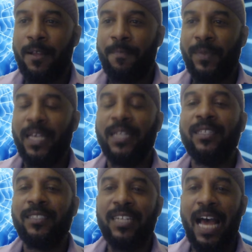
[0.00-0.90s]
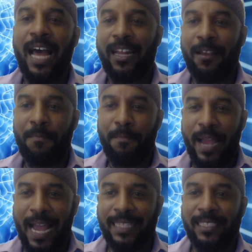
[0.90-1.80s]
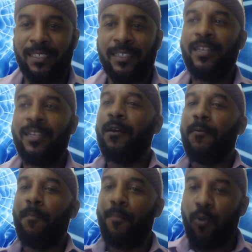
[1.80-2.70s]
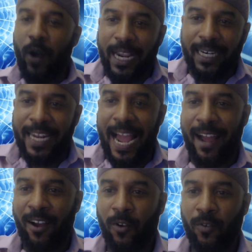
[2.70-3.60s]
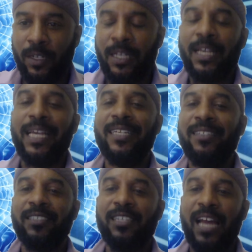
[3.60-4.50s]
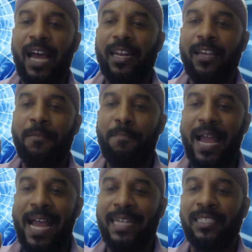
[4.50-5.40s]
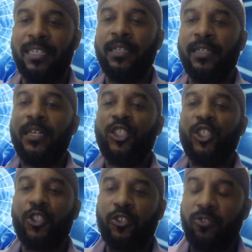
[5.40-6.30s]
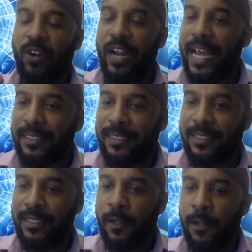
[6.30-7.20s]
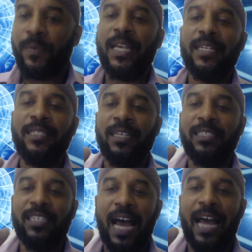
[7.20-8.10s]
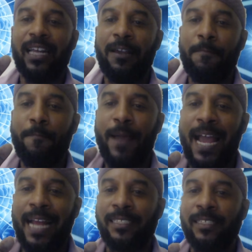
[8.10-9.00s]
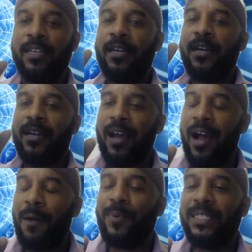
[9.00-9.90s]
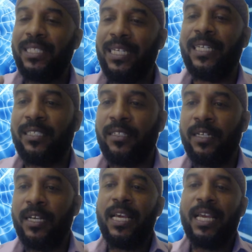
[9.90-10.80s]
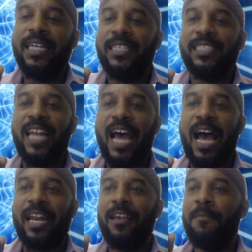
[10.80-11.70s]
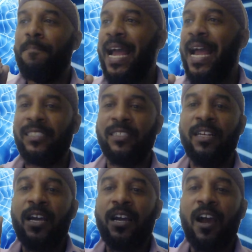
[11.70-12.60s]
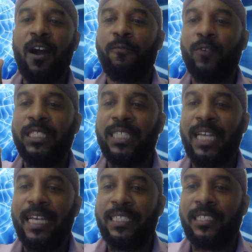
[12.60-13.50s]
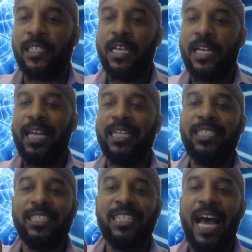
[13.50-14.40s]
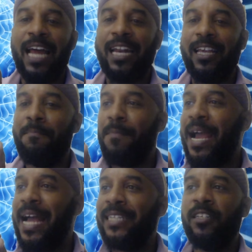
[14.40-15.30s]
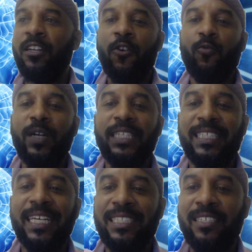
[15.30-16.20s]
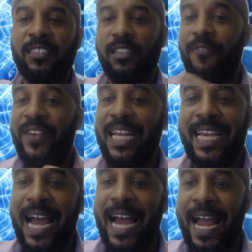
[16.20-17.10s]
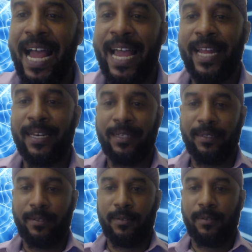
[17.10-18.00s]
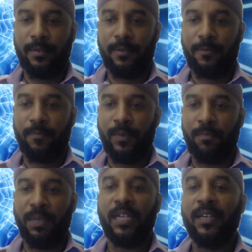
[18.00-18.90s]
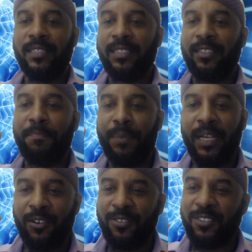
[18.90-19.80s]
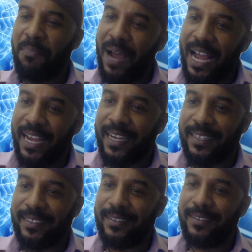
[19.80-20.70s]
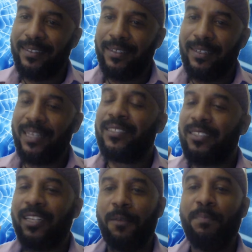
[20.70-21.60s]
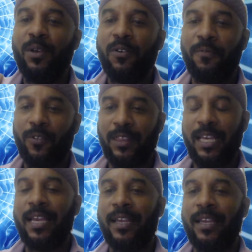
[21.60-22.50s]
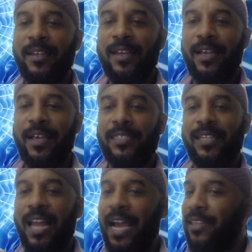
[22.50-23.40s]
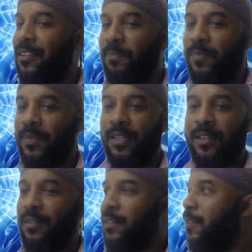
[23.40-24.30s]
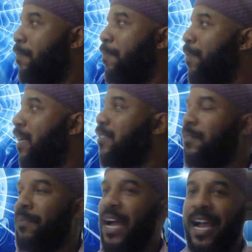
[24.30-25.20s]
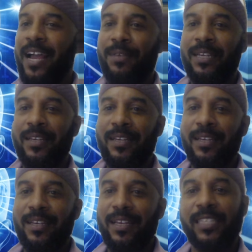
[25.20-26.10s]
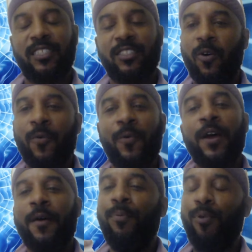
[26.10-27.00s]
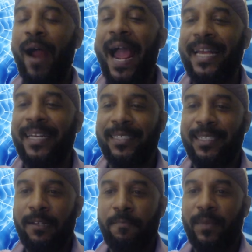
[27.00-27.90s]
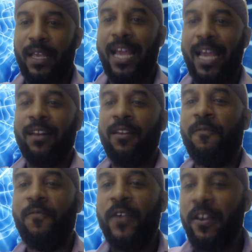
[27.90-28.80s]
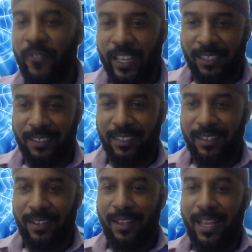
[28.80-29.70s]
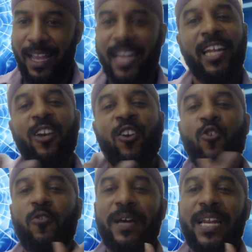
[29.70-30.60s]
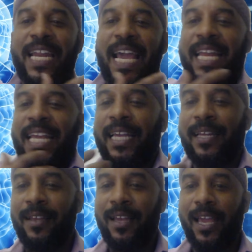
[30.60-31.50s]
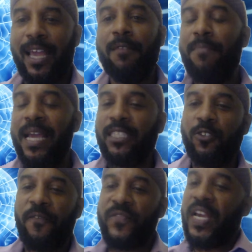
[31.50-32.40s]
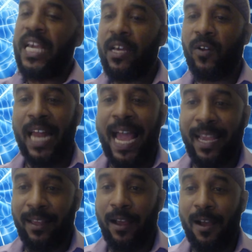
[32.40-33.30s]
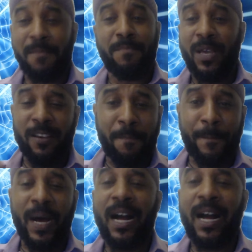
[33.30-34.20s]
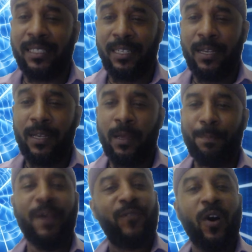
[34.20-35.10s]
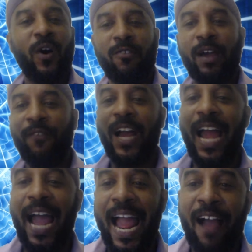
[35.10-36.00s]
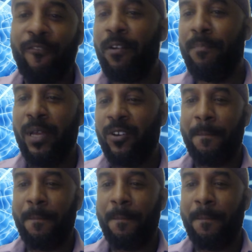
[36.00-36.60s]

It does not imagine breakdown. It does not imagine stress. It does not imagine competition. It does not imagine confrontation. It does not imagine resistance of any kind because it's the beginner's mind. It's such a beautiful thing. It's like the picture behind me. It's so bright and vivid and illuminating. It makes you feel like $1 million before you ever have $1 million.